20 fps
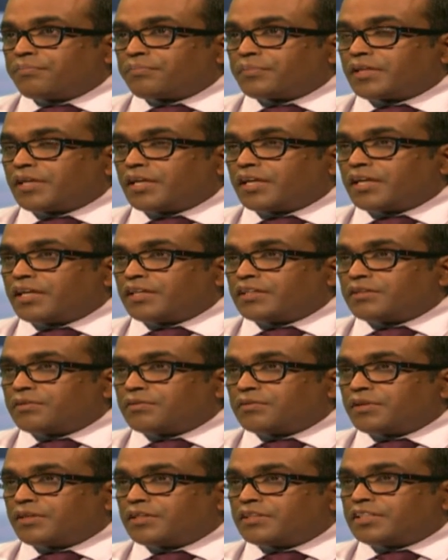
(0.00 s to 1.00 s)

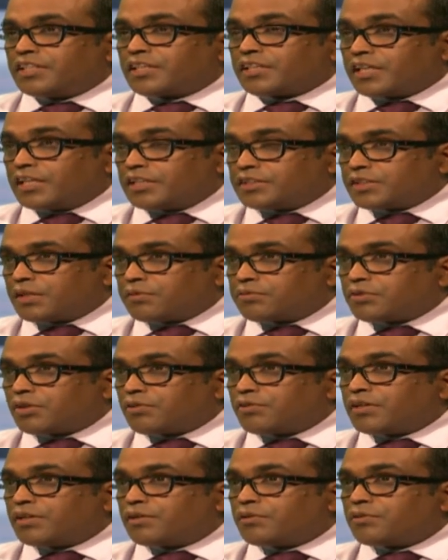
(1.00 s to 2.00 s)
the concept
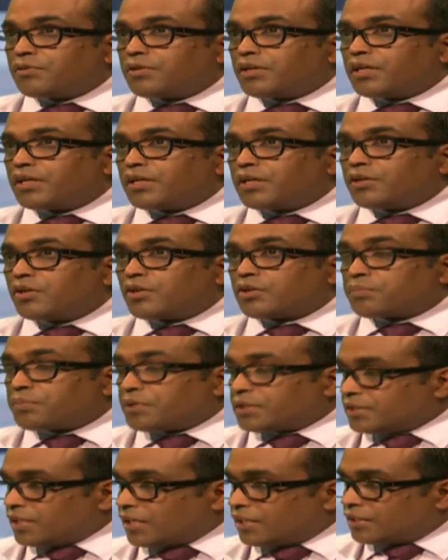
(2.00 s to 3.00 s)
of Dr.
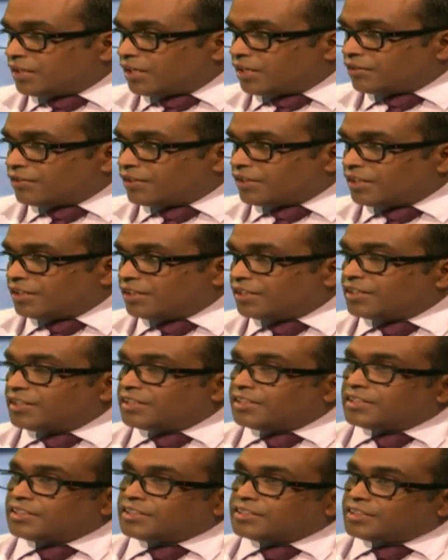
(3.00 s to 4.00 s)
Prasad Ranavira
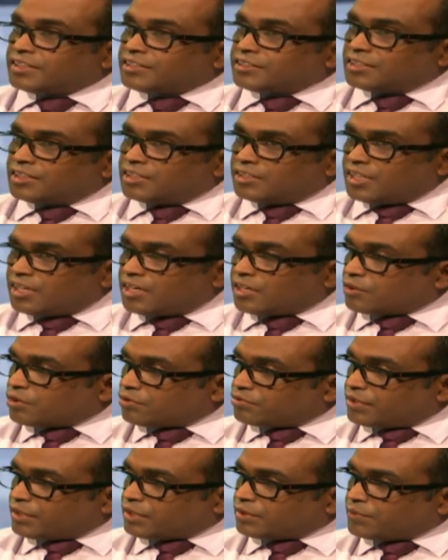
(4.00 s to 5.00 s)
is the director
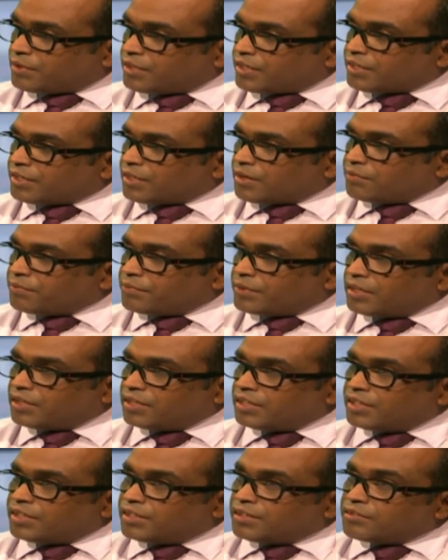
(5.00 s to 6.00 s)
of anti-malaria campaign.
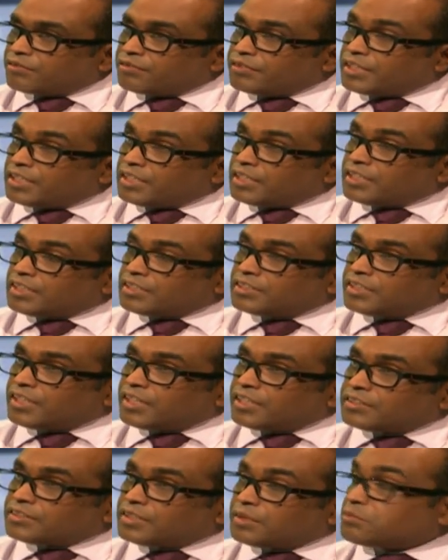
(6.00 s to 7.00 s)
We
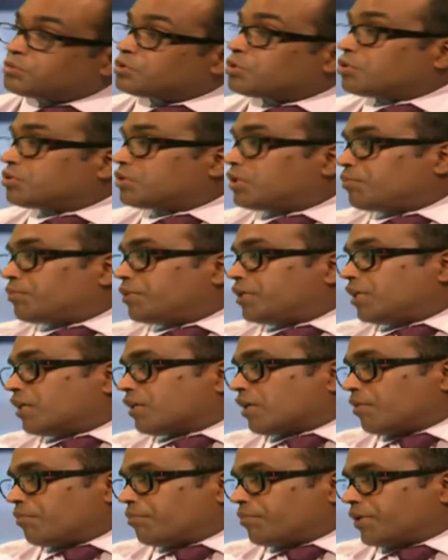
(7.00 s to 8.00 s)
initiate some social media
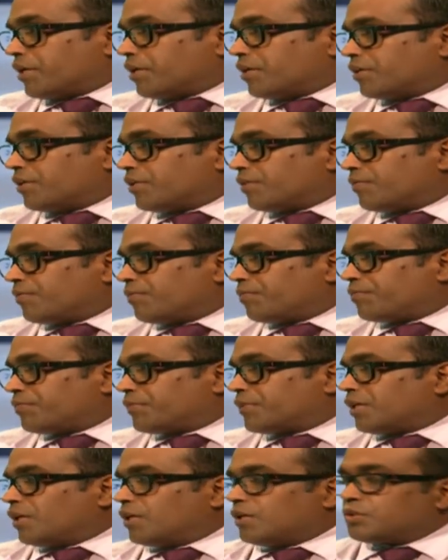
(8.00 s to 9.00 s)
campaign.
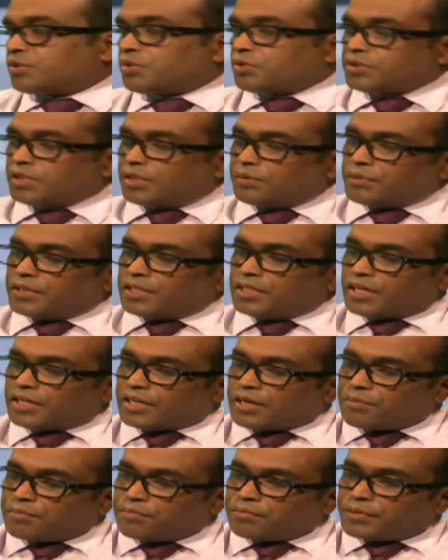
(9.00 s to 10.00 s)
Social media
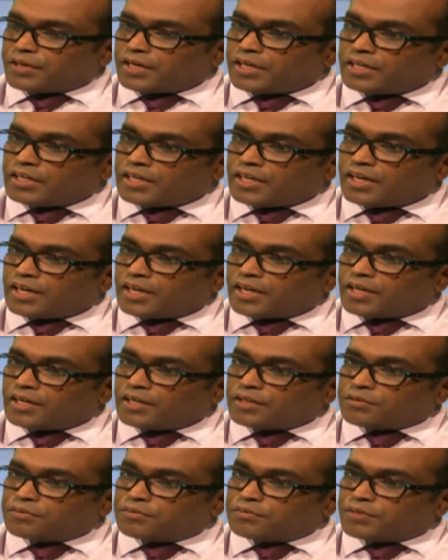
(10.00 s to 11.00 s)
campaign
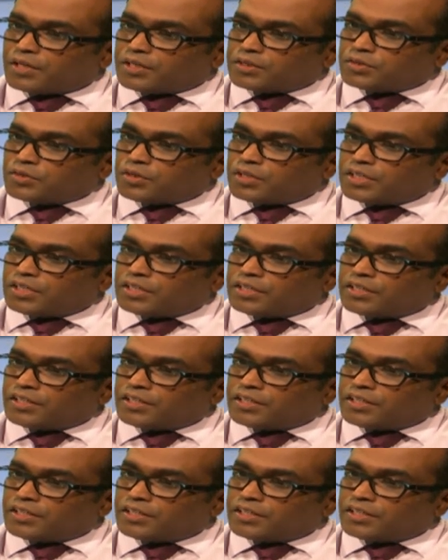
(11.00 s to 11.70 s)
actually,